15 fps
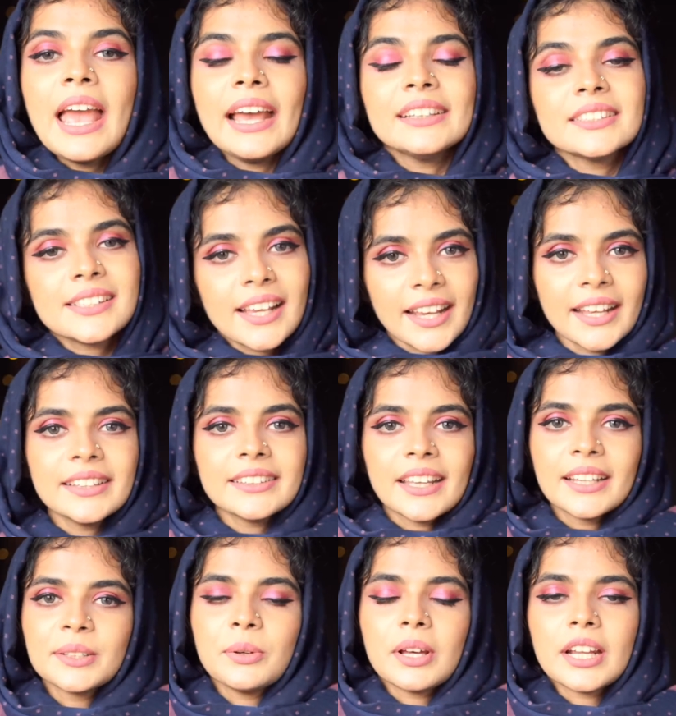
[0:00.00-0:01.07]
and the second
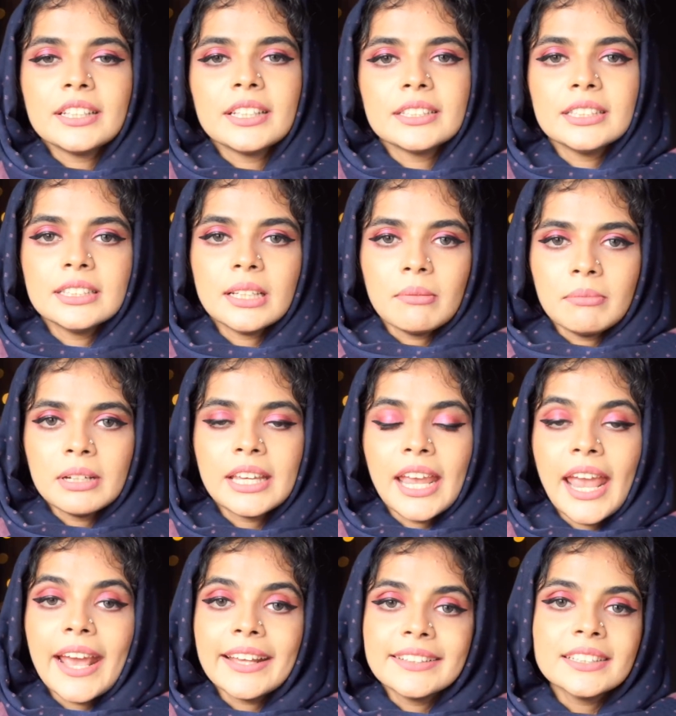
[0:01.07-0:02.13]
thing is that we have to
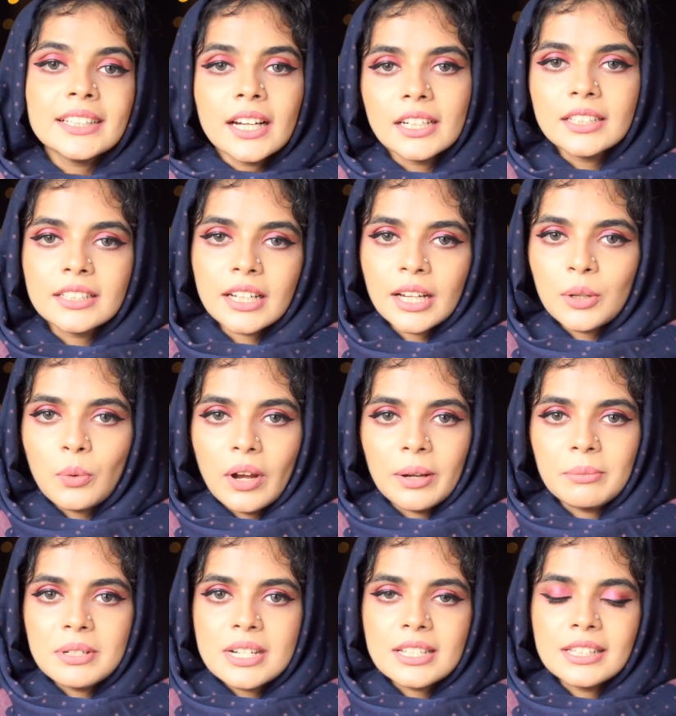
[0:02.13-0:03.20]
sort the
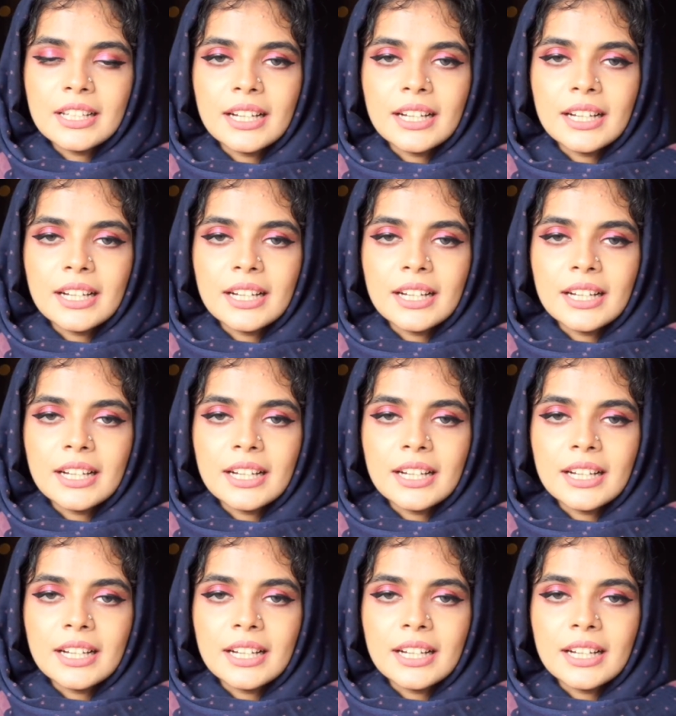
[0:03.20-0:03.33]
requirements.